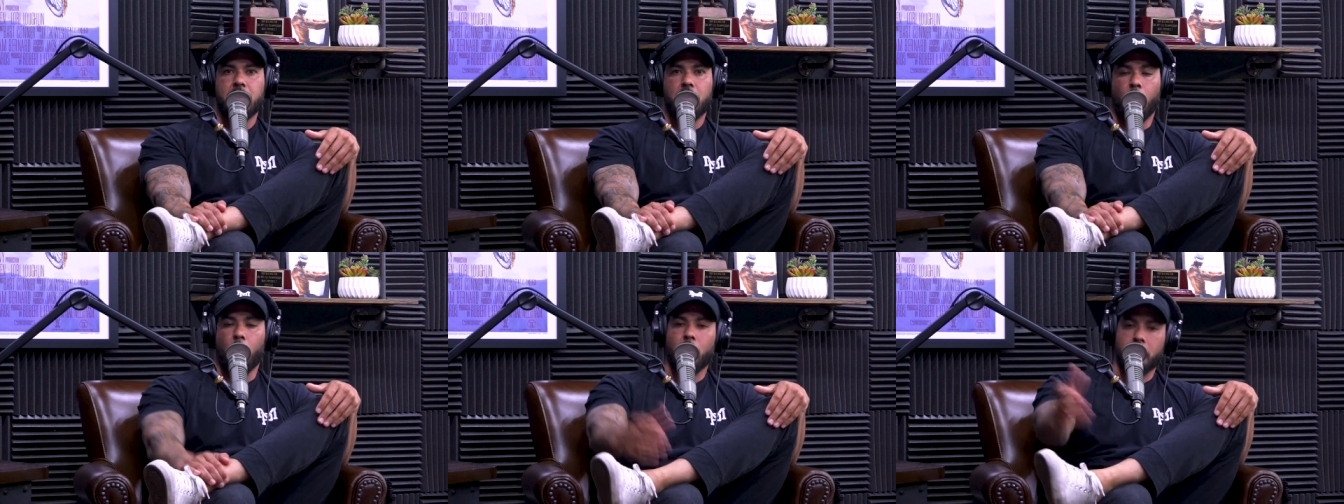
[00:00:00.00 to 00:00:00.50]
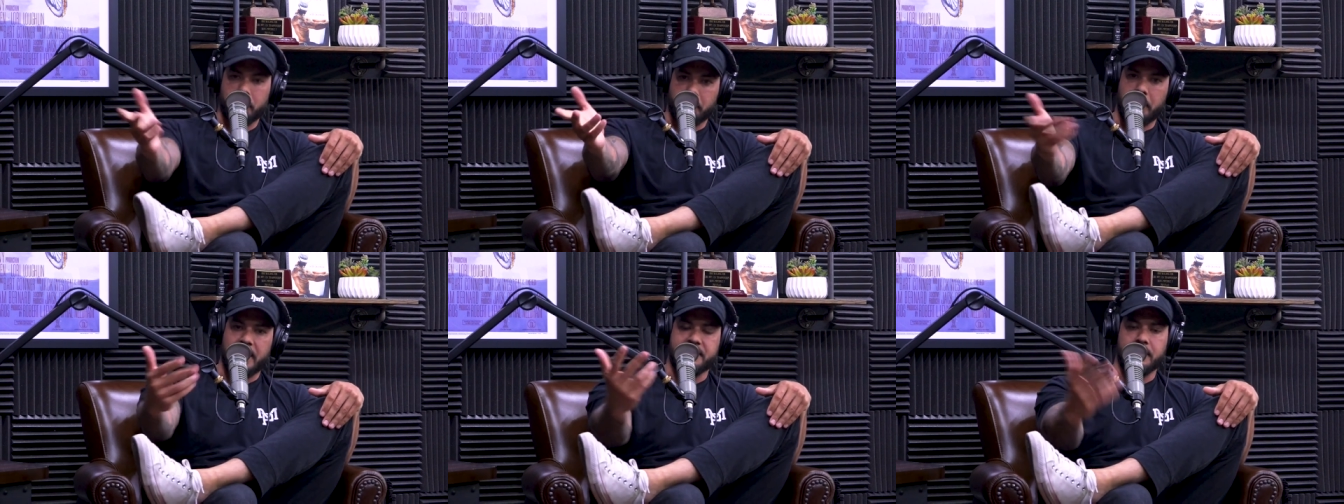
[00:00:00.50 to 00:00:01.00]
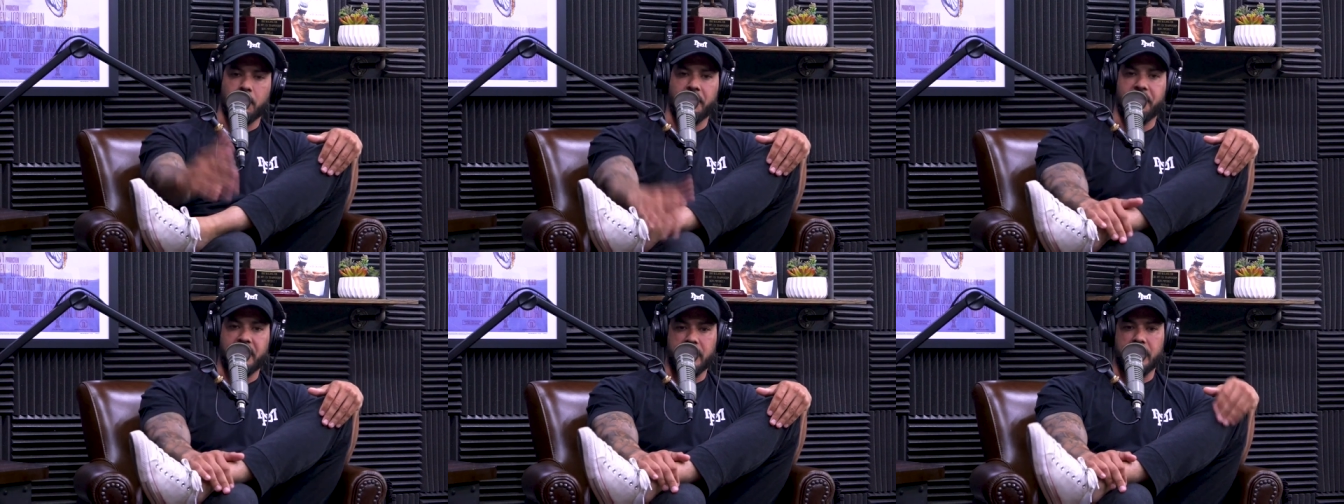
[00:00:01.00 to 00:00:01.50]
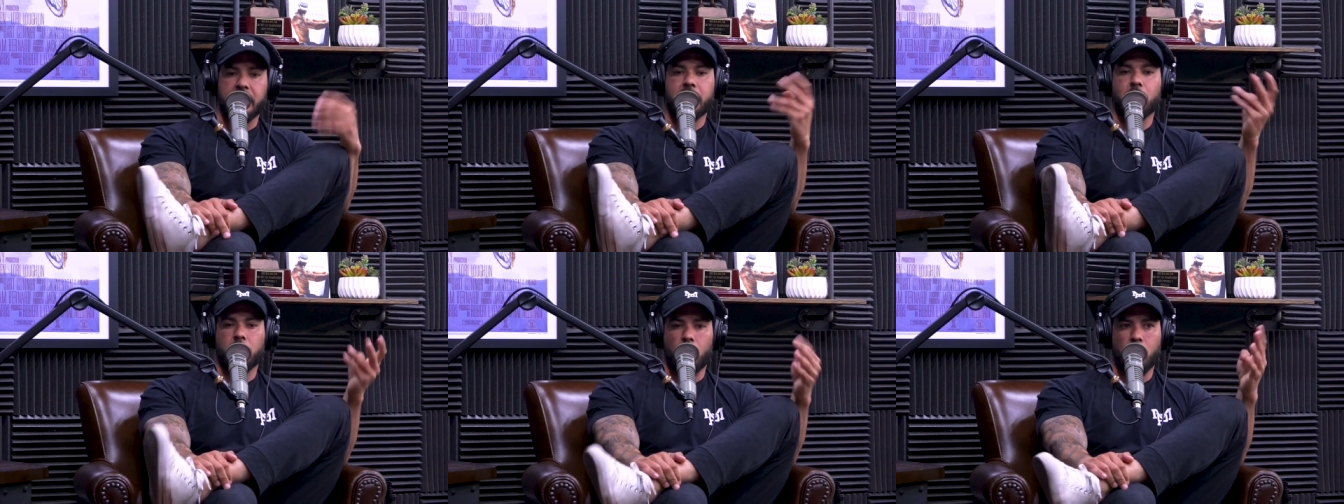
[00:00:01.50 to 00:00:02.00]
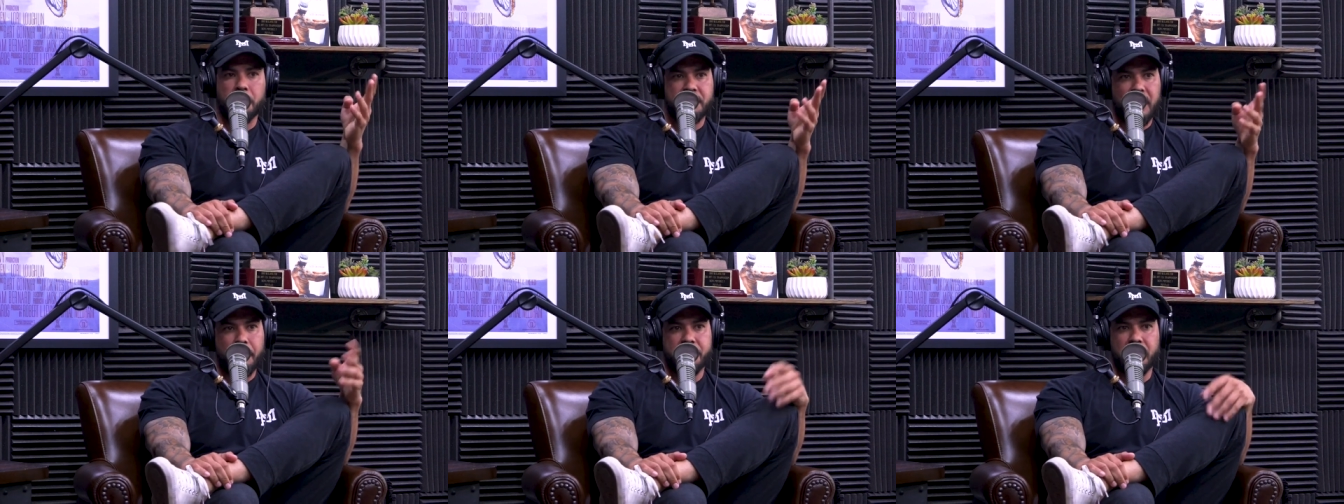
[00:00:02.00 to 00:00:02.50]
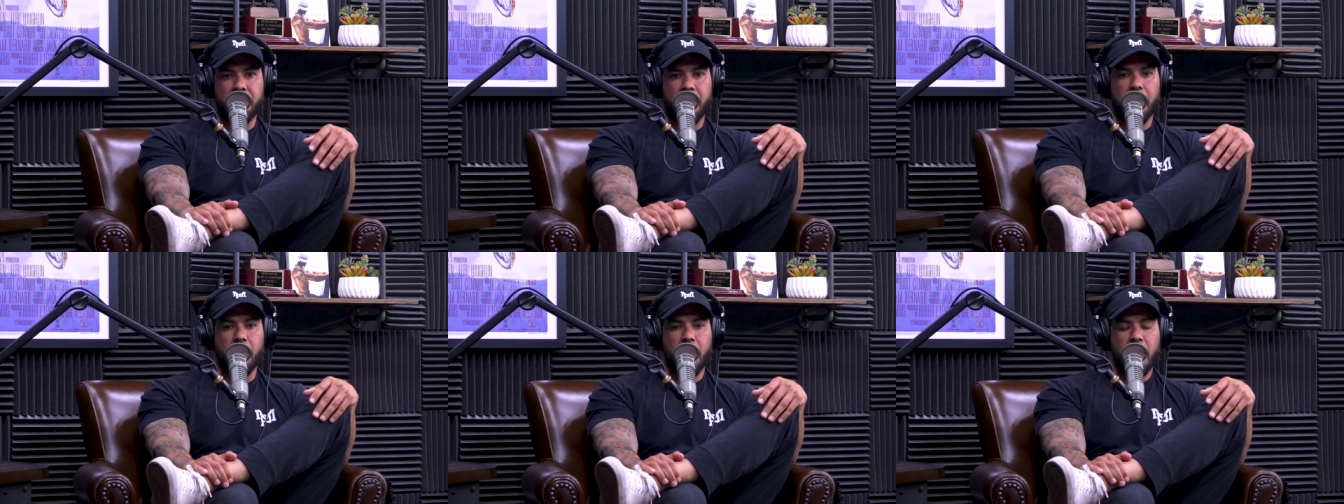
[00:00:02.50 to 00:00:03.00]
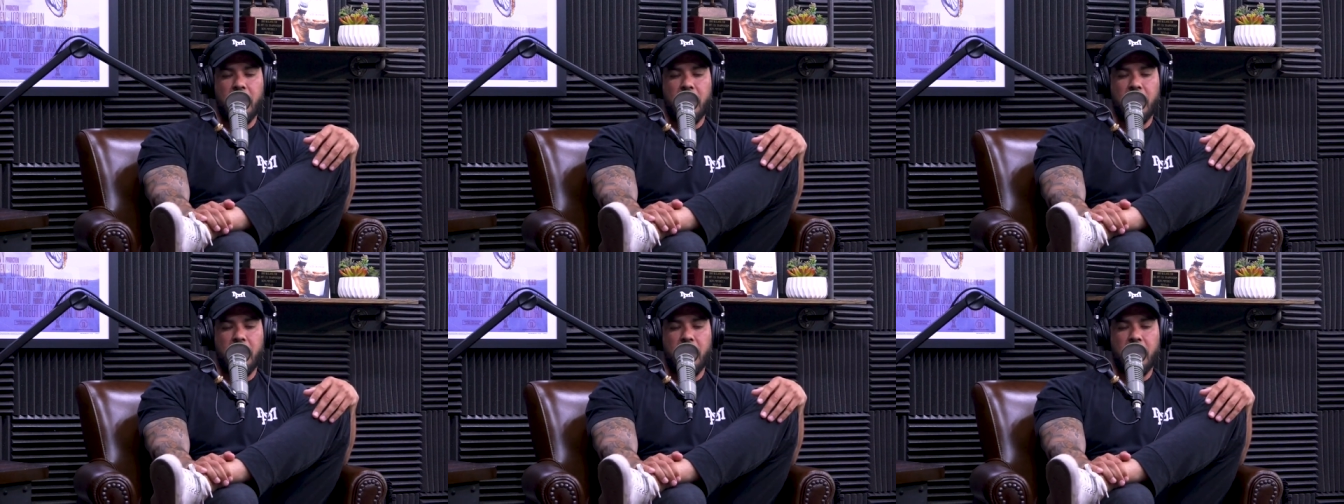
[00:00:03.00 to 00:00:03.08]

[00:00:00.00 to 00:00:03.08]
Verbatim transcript: or messing with theanine or cordyceps in there.